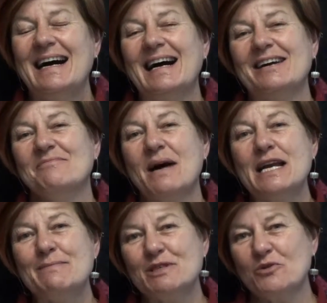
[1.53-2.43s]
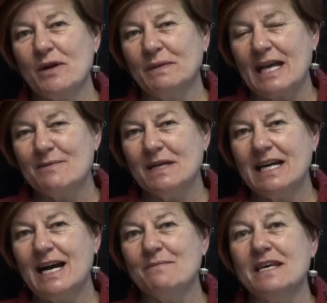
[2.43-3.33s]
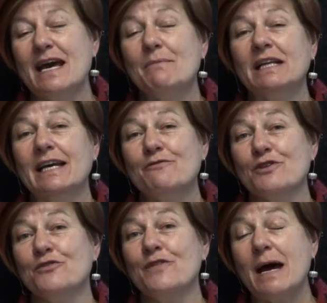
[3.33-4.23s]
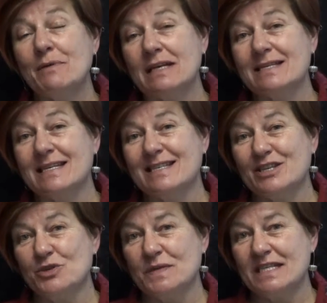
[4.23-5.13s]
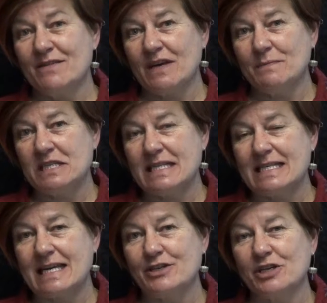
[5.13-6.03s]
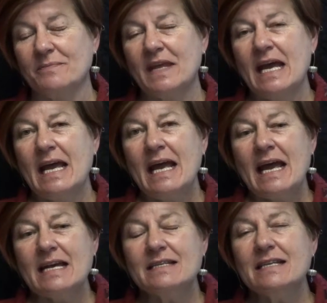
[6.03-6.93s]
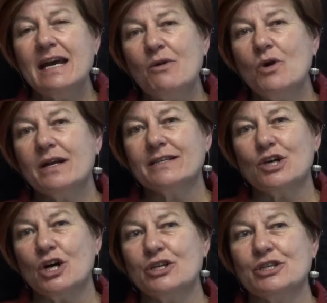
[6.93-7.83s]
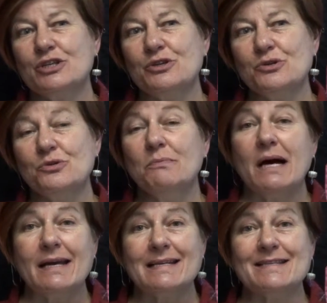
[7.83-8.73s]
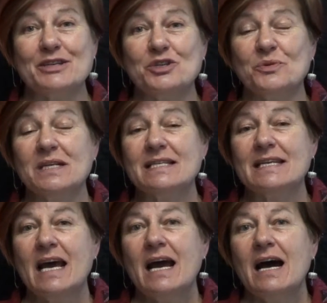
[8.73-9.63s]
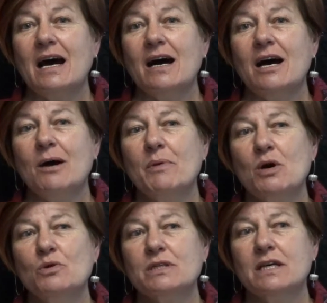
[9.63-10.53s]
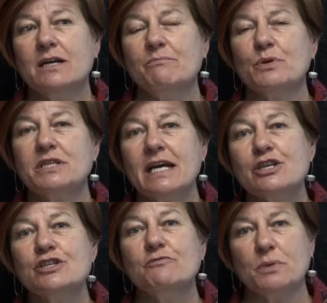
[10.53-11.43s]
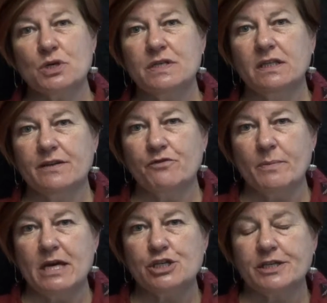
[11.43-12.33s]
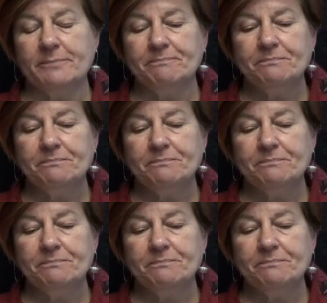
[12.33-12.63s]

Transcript: Hi, my name's Laurie Blakeman. I'm the MLA for the fabulous constituency of Edmonton Centre. And today I want to talk to you, my constituents, uh, about um, protection of personal information.